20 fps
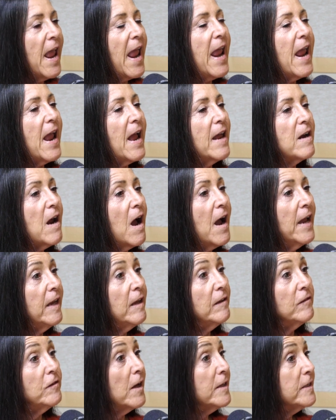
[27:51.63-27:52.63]
And I
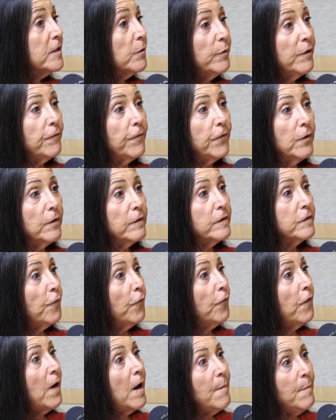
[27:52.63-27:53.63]
get lots of referrals
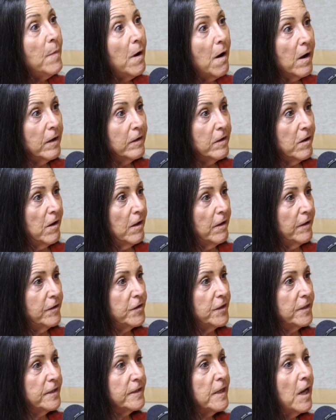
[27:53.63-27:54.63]
from
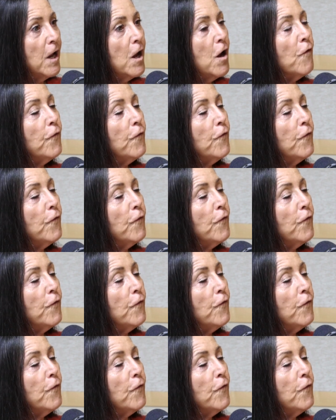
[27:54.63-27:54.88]
oncologists